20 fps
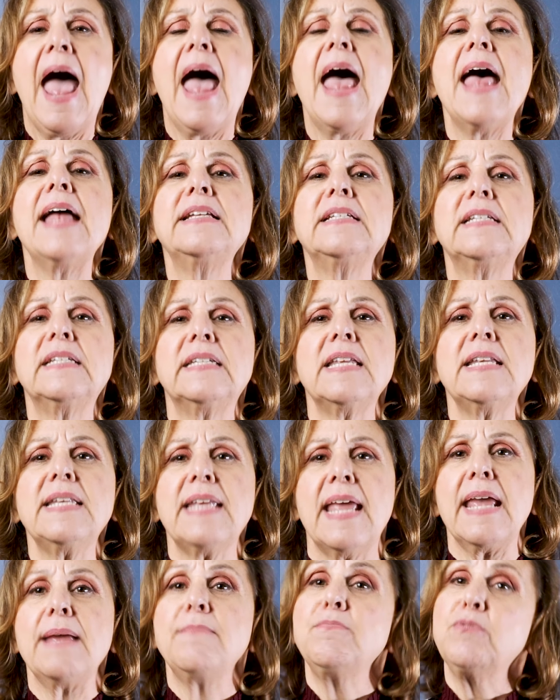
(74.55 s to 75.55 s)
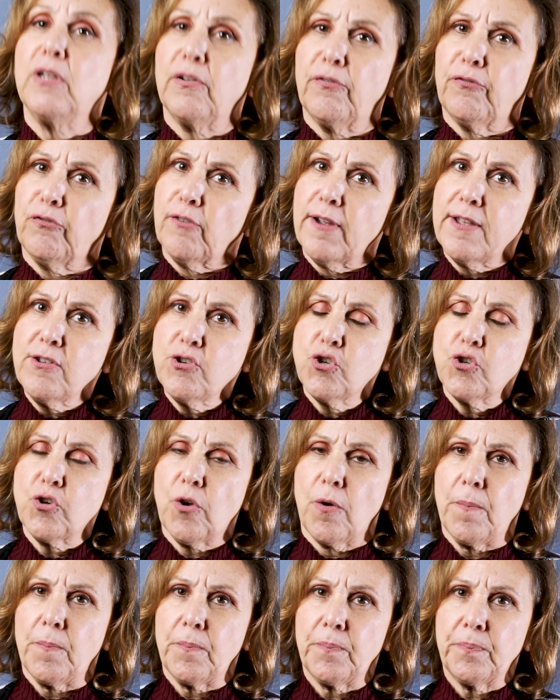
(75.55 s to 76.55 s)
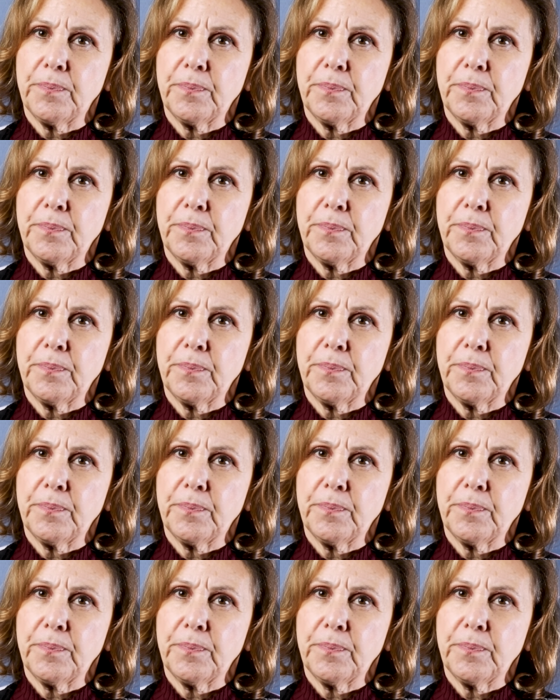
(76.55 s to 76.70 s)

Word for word: hence the name differential.